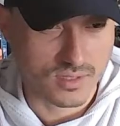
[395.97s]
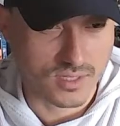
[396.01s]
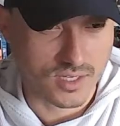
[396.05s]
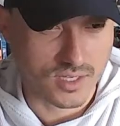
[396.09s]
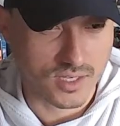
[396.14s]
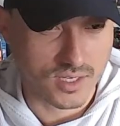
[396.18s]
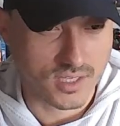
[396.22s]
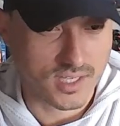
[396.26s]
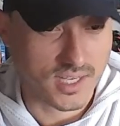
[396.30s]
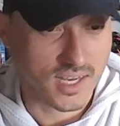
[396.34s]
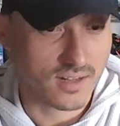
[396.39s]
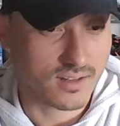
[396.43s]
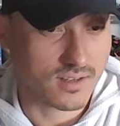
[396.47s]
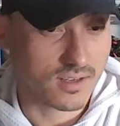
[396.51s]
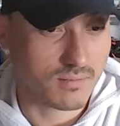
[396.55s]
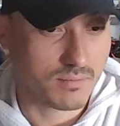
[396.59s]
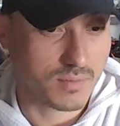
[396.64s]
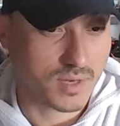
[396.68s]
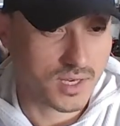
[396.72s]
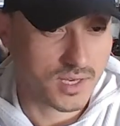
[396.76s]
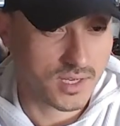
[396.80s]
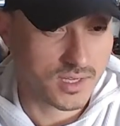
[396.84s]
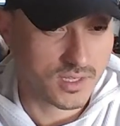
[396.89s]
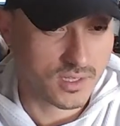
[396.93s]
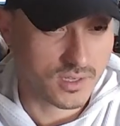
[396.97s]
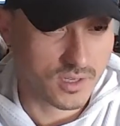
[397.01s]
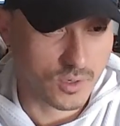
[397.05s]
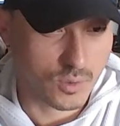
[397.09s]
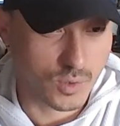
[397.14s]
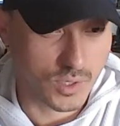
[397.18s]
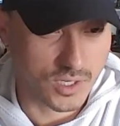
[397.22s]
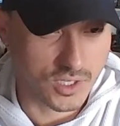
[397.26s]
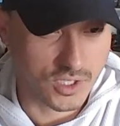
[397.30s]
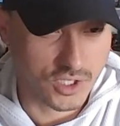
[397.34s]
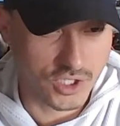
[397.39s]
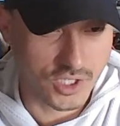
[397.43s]
The Italian-made
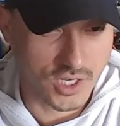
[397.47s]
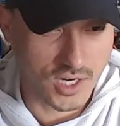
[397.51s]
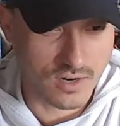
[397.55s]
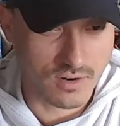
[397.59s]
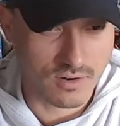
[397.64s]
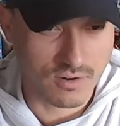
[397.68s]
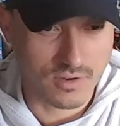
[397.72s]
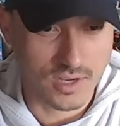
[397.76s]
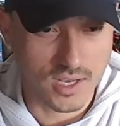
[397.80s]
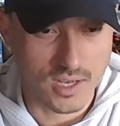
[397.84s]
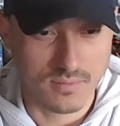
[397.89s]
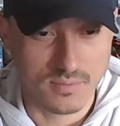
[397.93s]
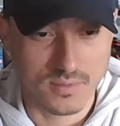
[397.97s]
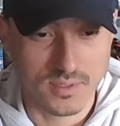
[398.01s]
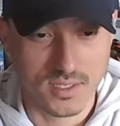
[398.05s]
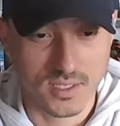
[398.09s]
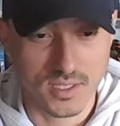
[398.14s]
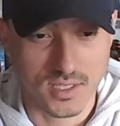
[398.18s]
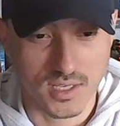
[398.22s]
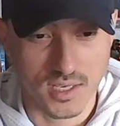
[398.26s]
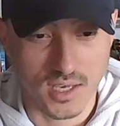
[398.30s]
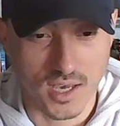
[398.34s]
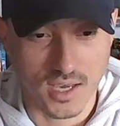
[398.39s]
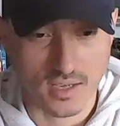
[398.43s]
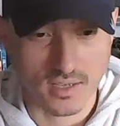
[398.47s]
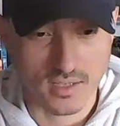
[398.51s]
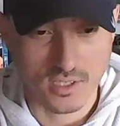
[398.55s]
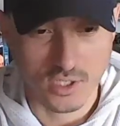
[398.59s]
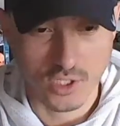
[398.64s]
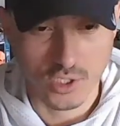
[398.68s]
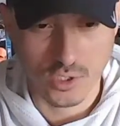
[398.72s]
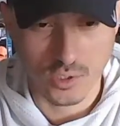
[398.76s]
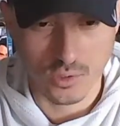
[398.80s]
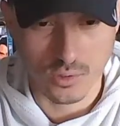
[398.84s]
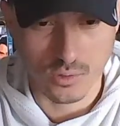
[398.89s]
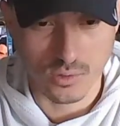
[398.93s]
Quick Gyro Mk
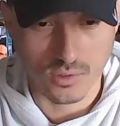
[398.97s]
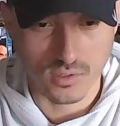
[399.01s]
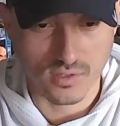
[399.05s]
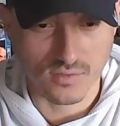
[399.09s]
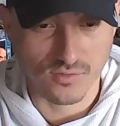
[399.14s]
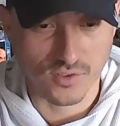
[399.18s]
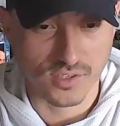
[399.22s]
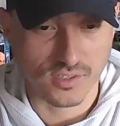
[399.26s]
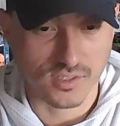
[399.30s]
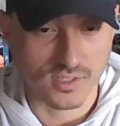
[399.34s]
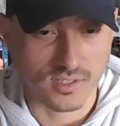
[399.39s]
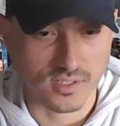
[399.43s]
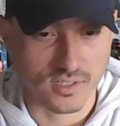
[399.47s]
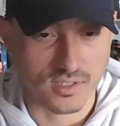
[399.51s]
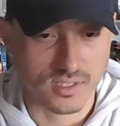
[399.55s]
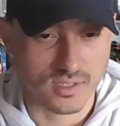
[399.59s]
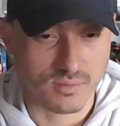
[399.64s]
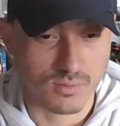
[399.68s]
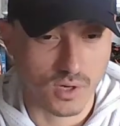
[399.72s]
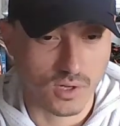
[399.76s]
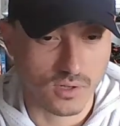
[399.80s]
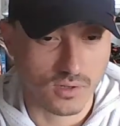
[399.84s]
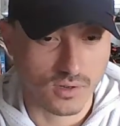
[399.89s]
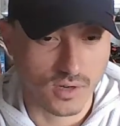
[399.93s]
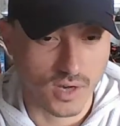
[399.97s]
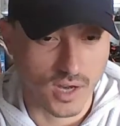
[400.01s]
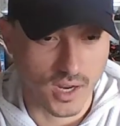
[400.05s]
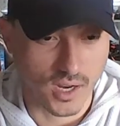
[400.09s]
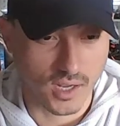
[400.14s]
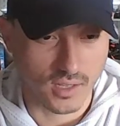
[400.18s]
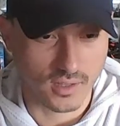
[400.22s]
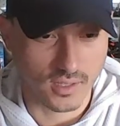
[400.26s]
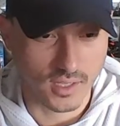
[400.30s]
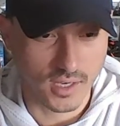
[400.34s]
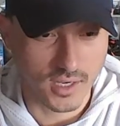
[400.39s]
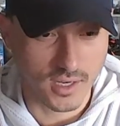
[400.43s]
X2 is physically smaller
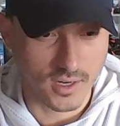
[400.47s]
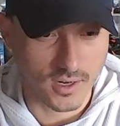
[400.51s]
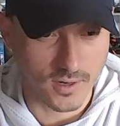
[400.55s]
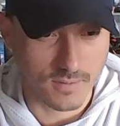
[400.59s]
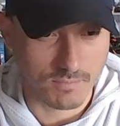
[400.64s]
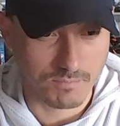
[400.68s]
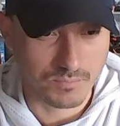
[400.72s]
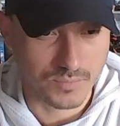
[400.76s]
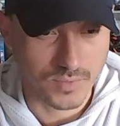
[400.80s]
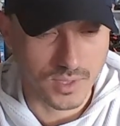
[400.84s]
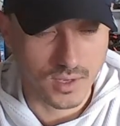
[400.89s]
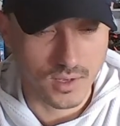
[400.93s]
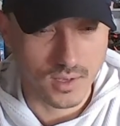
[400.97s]
and lighter.